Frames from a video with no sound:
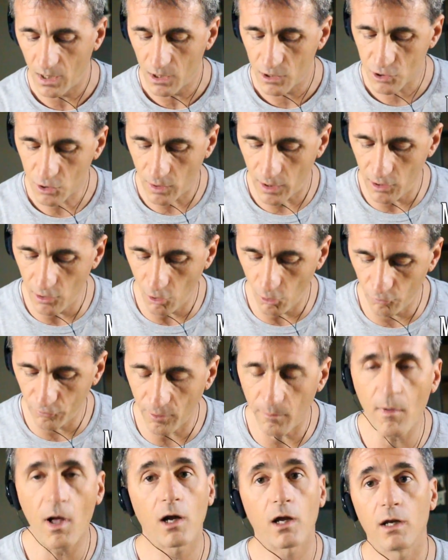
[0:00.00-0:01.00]
So he knows
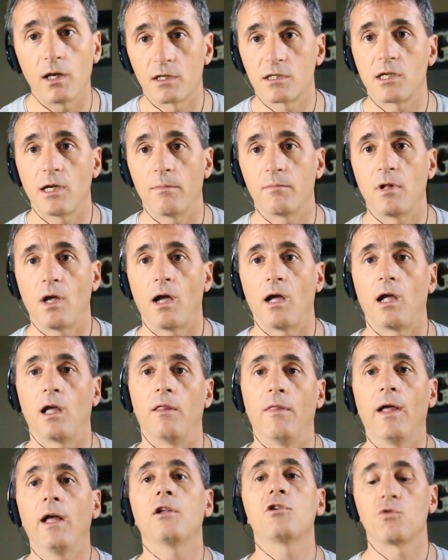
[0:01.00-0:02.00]
I'm not going to accept that,
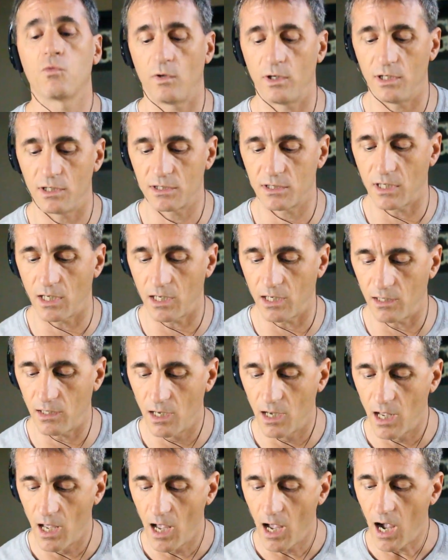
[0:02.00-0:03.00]
and that's when he
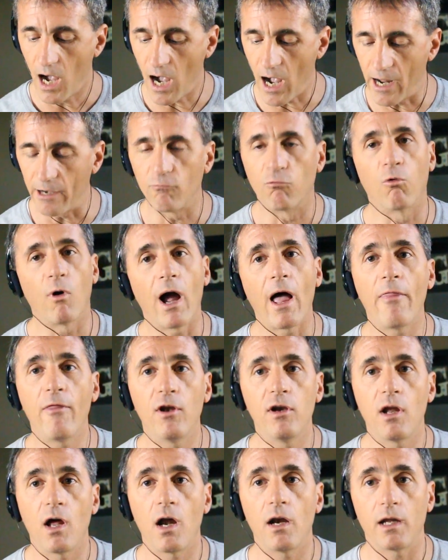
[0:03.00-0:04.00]
said, I'd
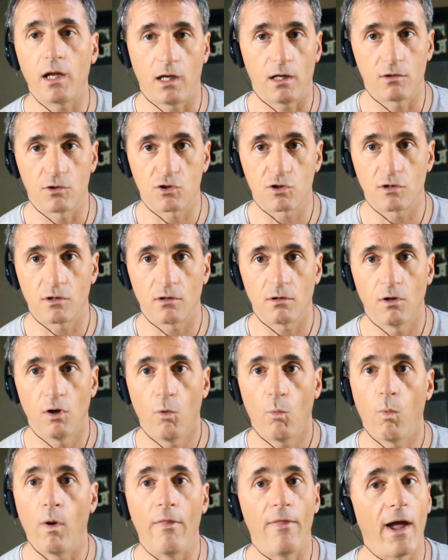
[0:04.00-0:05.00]
rather not answer
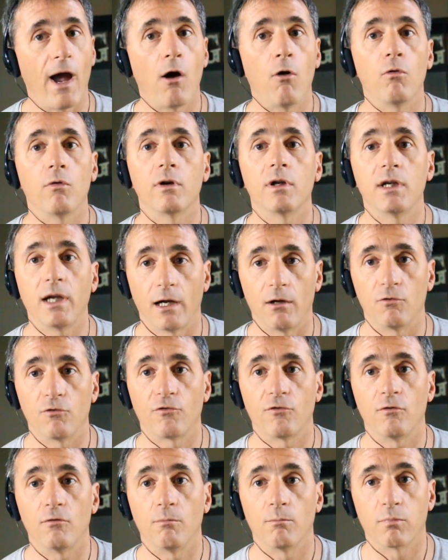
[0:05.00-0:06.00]
without
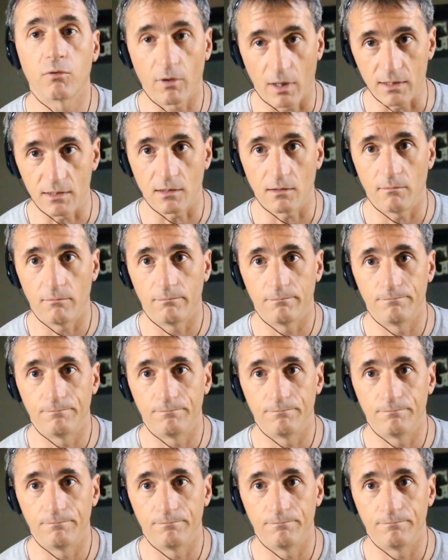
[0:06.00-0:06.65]
counsel present.